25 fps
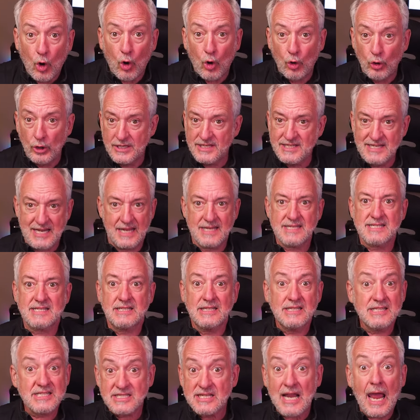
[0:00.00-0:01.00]
or a
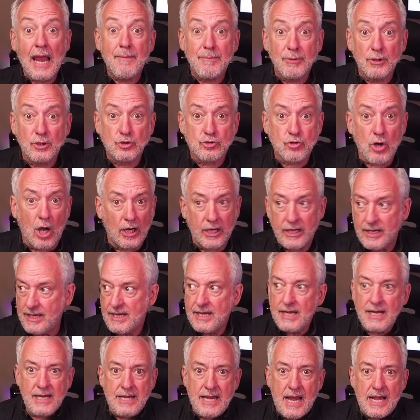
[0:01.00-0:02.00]
Tesla Cybertruck
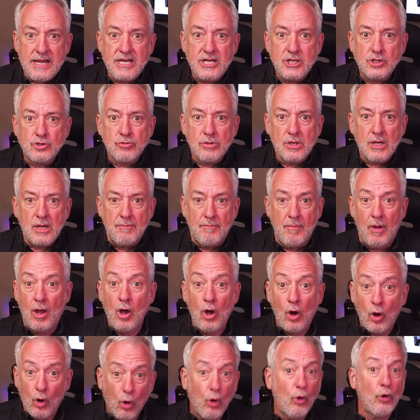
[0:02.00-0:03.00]
in any trim
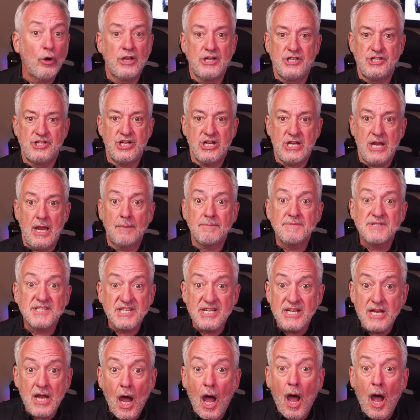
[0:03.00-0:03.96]
or a GMC